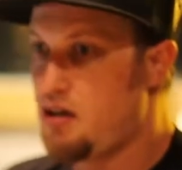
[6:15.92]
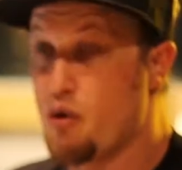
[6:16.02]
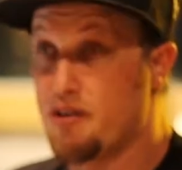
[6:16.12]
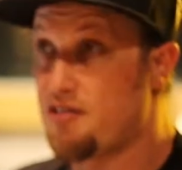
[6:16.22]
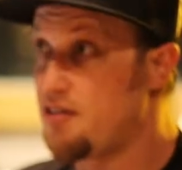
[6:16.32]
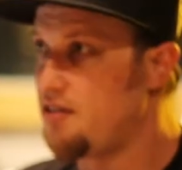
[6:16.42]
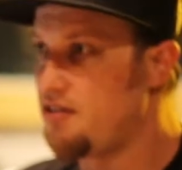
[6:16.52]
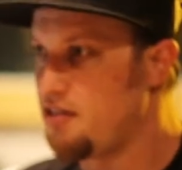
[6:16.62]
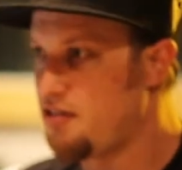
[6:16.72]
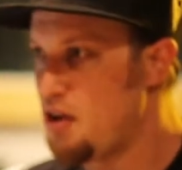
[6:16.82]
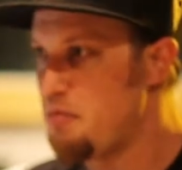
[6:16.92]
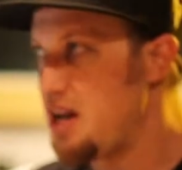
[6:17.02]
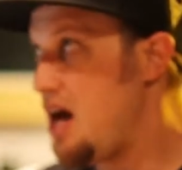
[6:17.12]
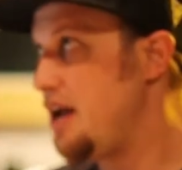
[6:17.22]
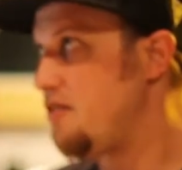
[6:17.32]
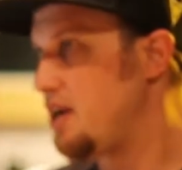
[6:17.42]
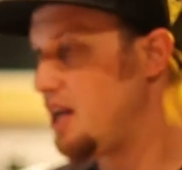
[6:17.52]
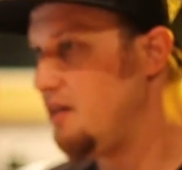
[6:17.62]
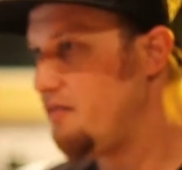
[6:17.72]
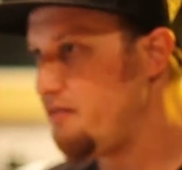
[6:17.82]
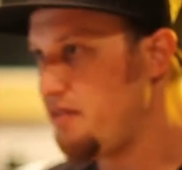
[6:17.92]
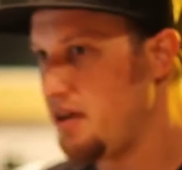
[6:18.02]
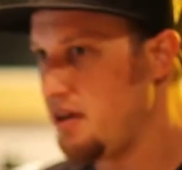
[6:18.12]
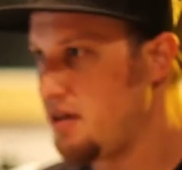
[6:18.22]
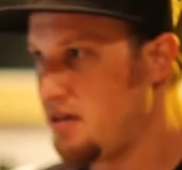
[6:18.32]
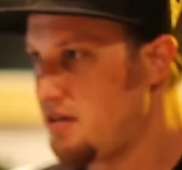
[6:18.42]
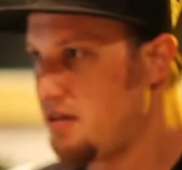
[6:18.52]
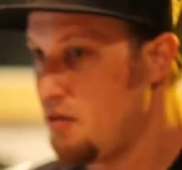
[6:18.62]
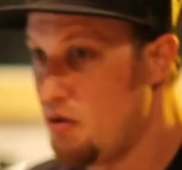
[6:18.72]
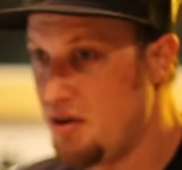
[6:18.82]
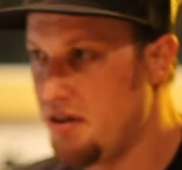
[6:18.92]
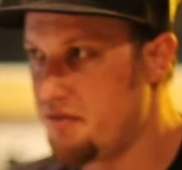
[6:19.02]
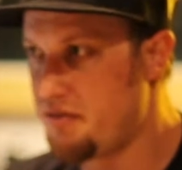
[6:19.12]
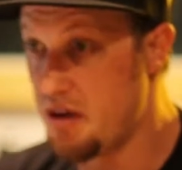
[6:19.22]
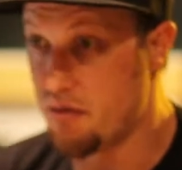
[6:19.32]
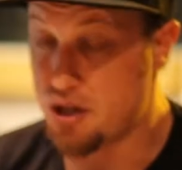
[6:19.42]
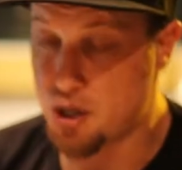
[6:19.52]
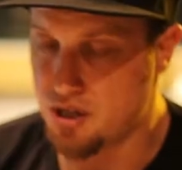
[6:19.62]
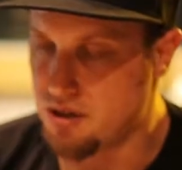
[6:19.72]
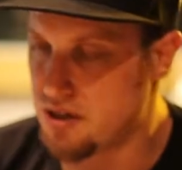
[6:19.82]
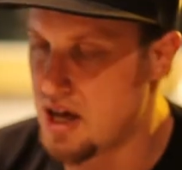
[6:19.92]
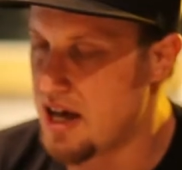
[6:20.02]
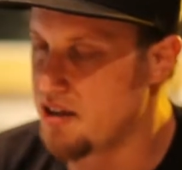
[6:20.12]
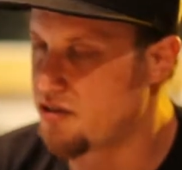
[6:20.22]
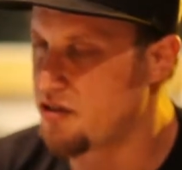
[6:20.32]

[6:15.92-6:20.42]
Twisted System and Hydroglyph and all of the original guys.